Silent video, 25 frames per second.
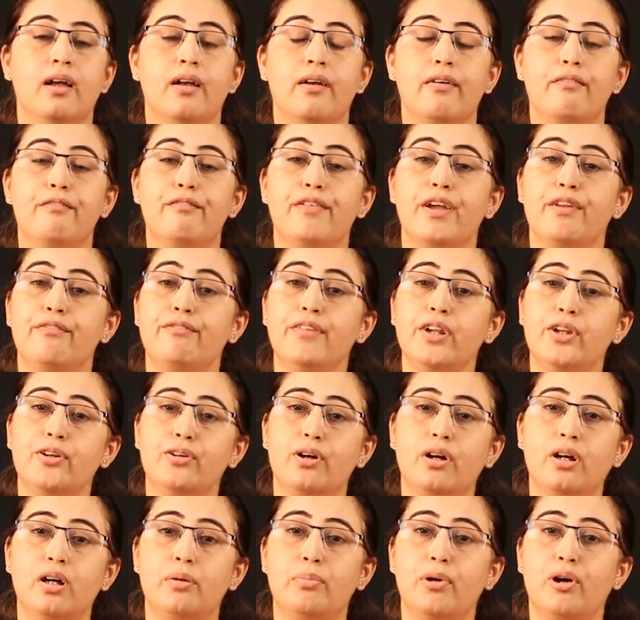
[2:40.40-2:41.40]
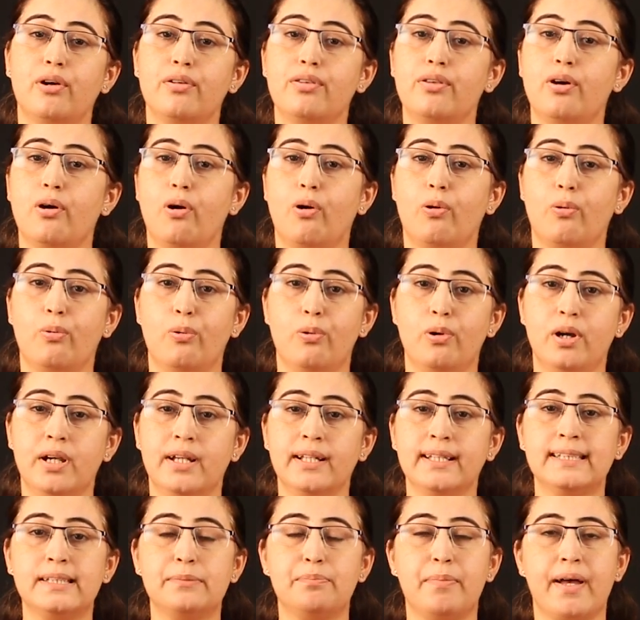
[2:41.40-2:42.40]
When we talk about the
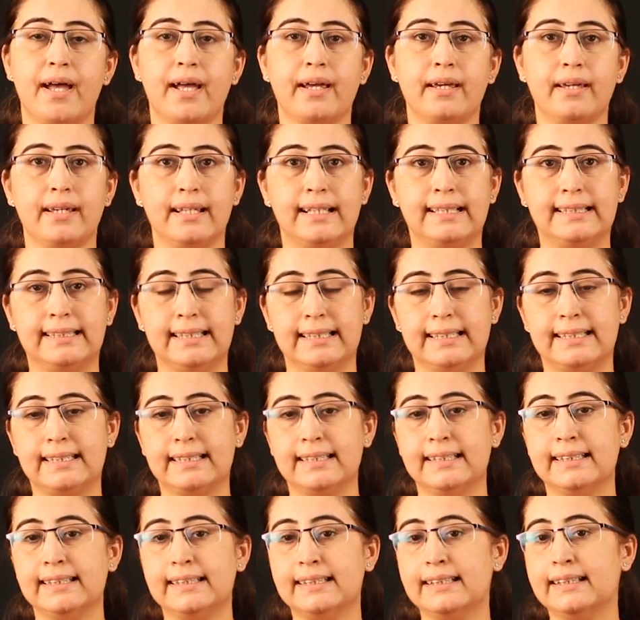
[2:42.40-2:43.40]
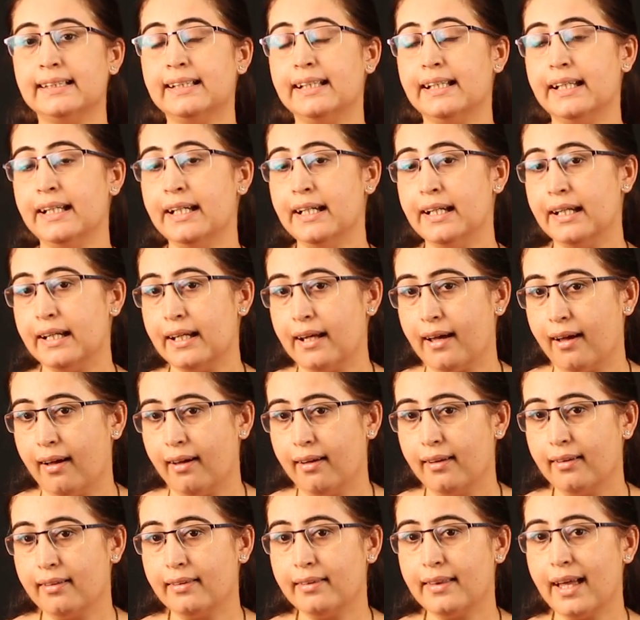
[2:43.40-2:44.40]
oldest bank existence in India,
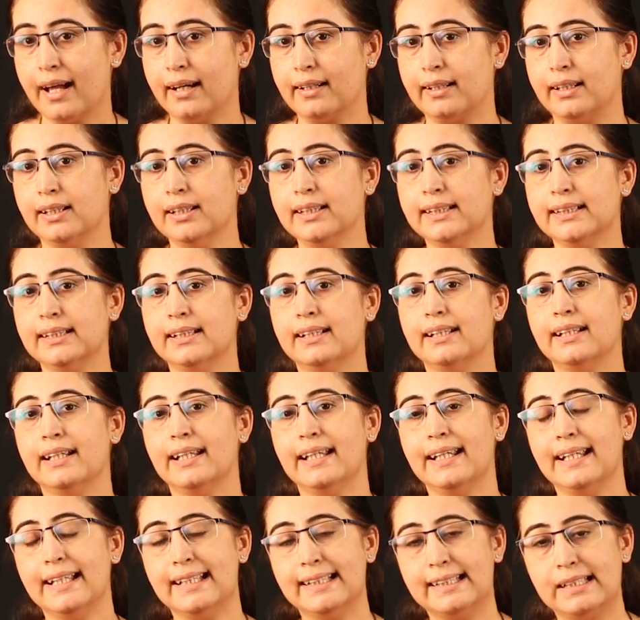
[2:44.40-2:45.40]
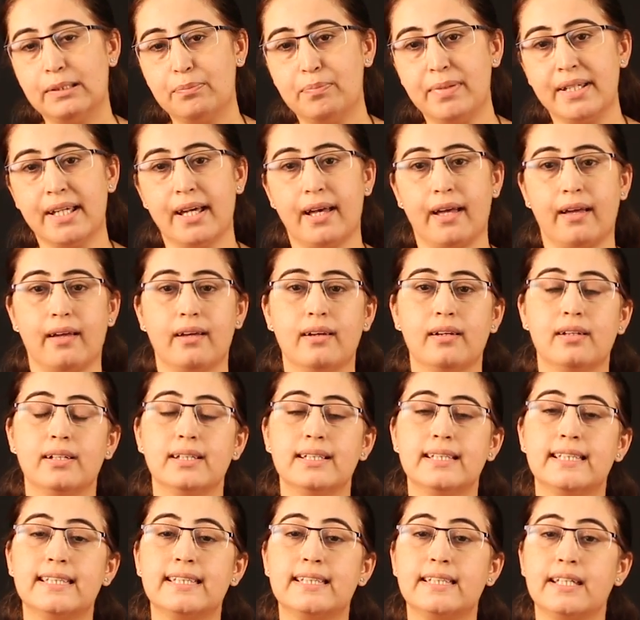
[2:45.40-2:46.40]
that is SBI.
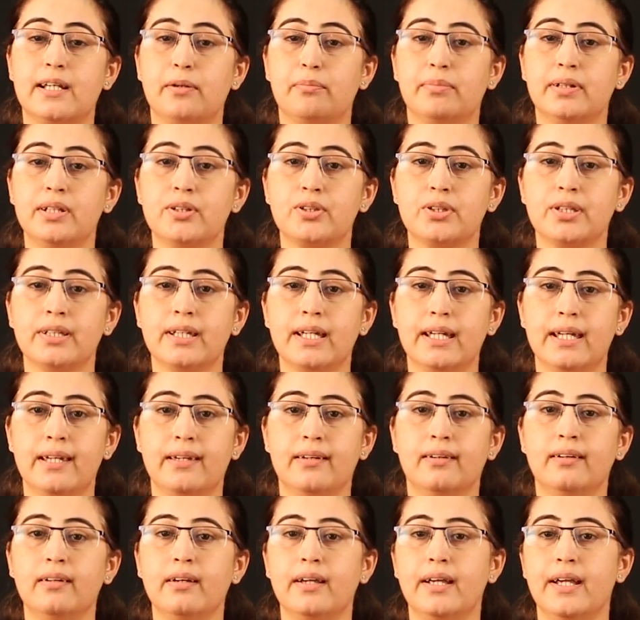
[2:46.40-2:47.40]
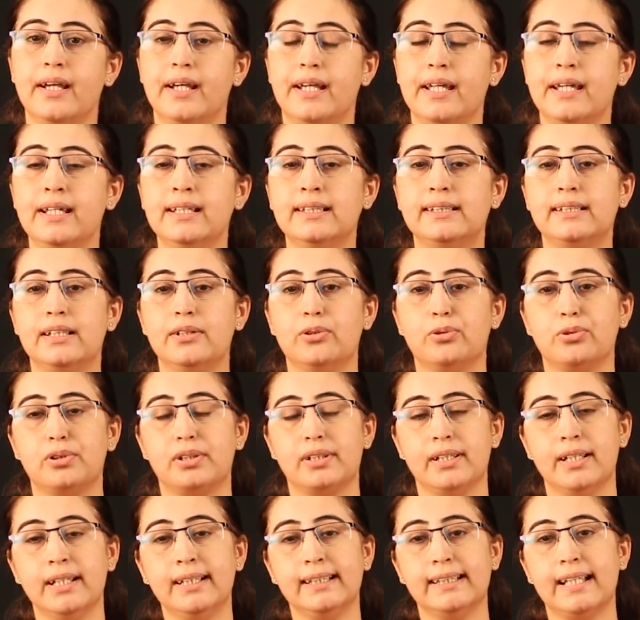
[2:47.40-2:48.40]
Established in year
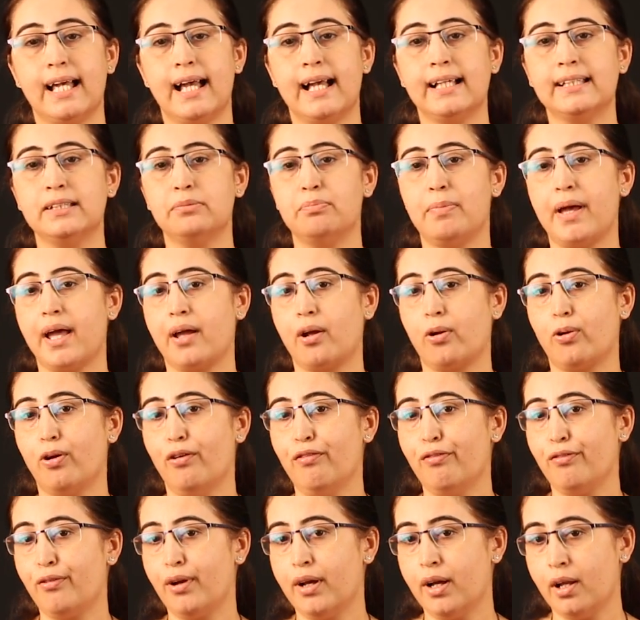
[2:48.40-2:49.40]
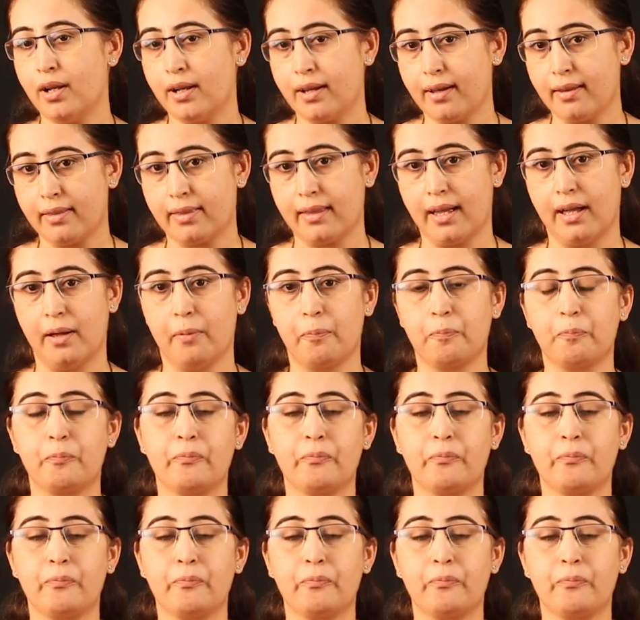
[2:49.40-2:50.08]
1806 as Bank of Calcutta.